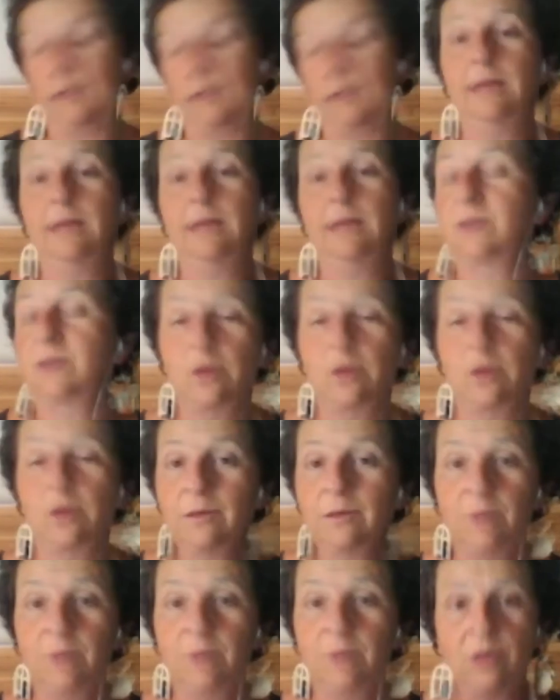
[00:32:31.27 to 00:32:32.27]
looks good,
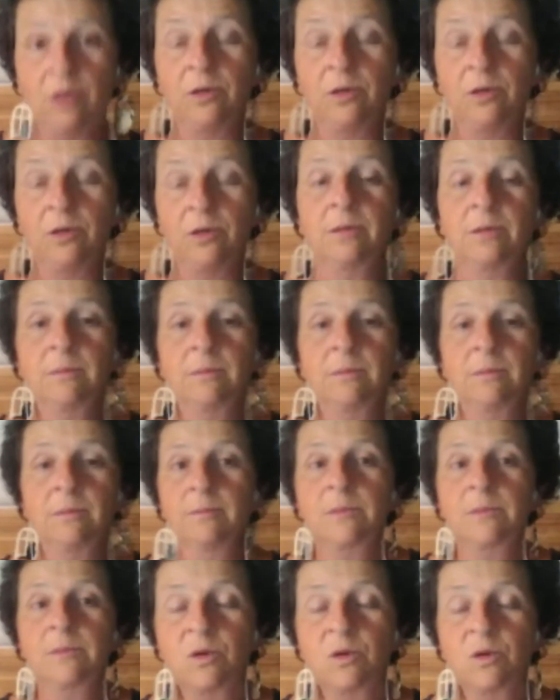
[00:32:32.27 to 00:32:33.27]
and you can
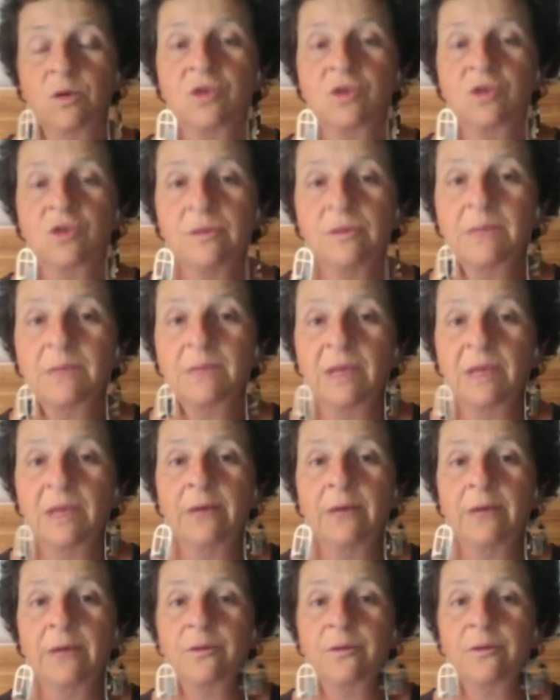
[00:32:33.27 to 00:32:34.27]
concentrate on something
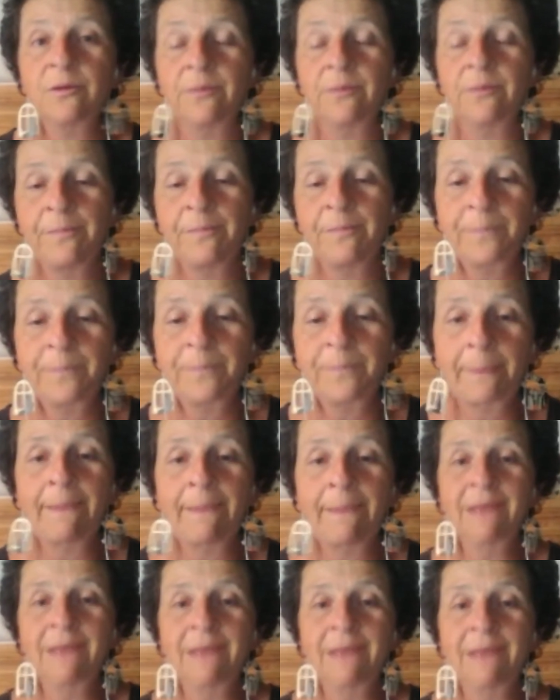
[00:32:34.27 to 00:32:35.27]
else.
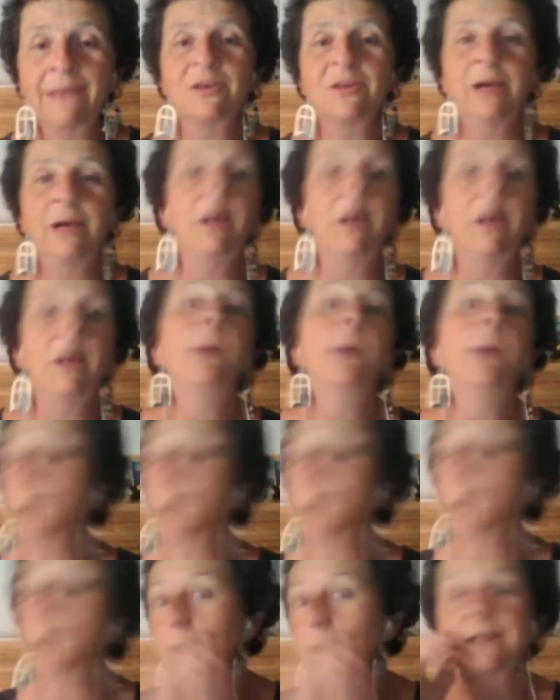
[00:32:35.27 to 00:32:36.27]
Sorry, I'll be
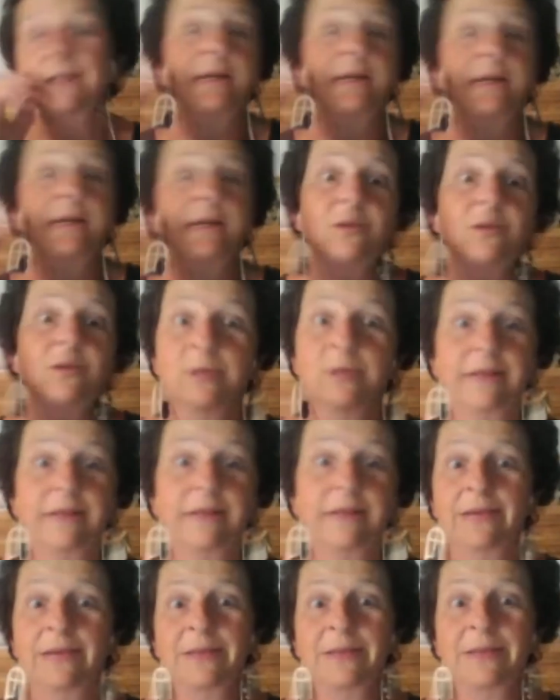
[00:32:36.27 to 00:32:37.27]
quiet because I can talk till the
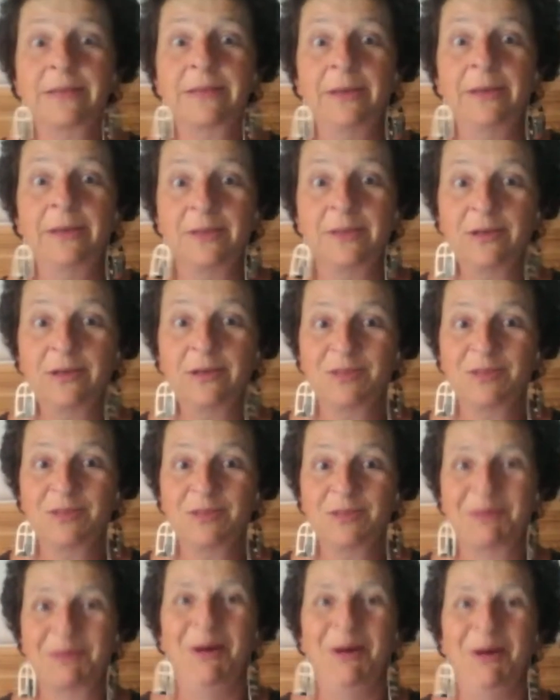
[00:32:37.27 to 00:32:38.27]
cows come home, so I'll just
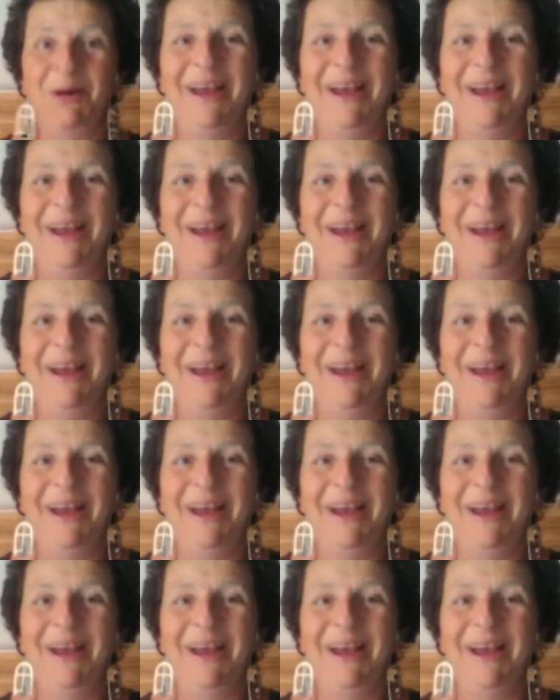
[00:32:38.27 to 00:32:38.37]
be quiet.